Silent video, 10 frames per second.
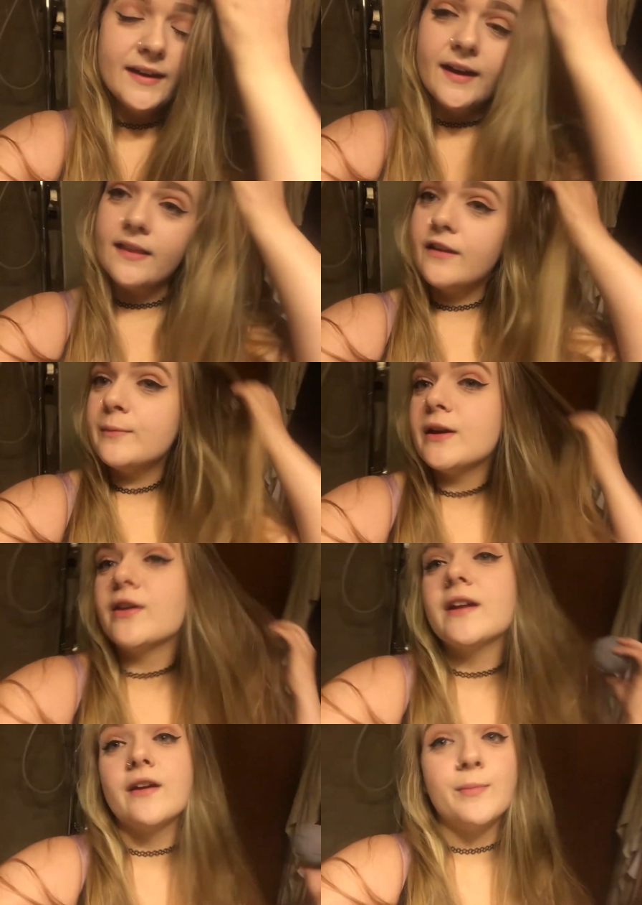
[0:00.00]
I love me a
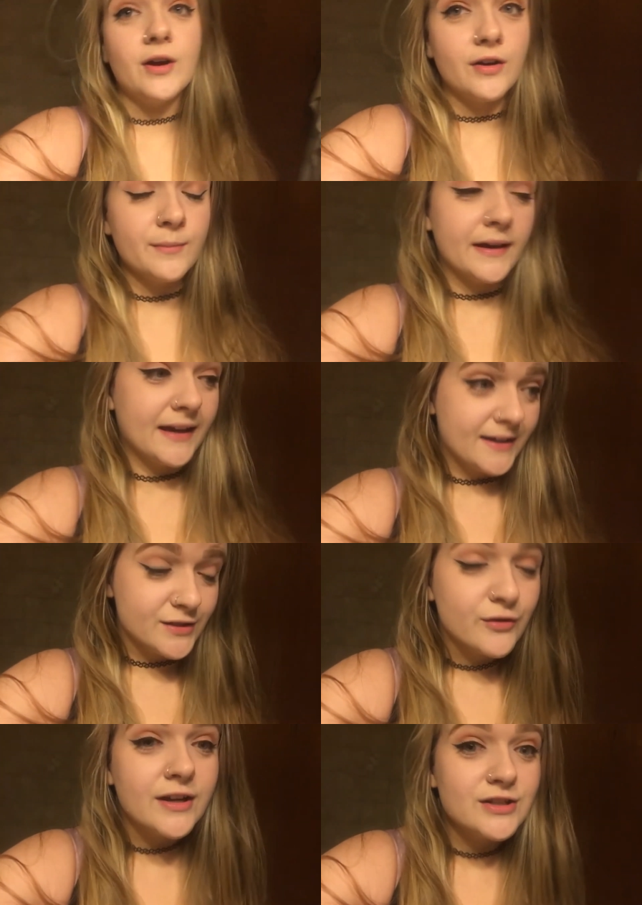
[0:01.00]
good Harry Potter. My cat
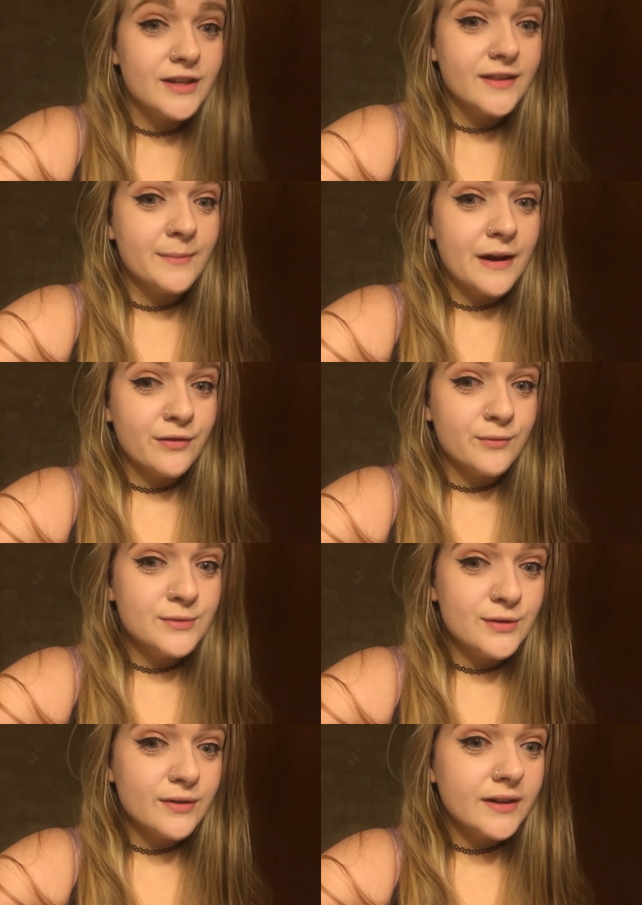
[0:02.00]
is scratching at the
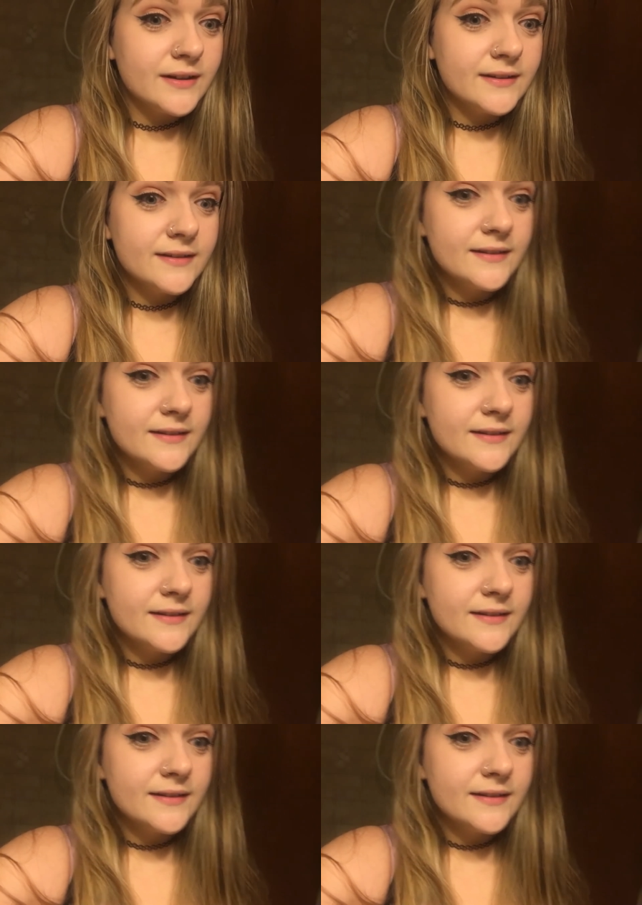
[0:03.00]
bathroom door.